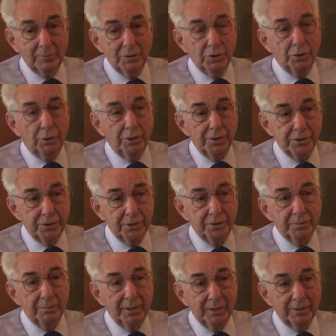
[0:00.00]
choice that
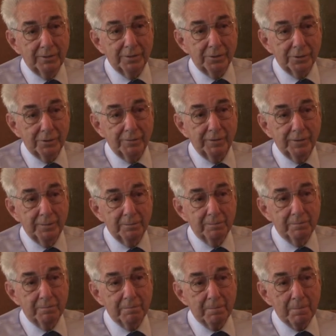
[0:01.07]
you make to serve Him.
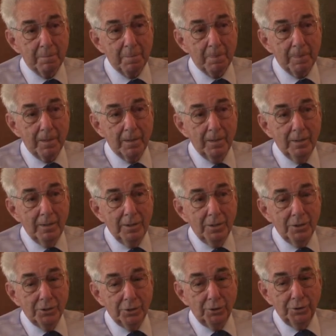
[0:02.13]

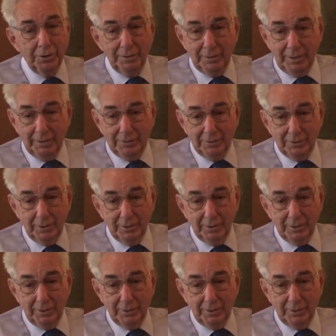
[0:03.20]
So it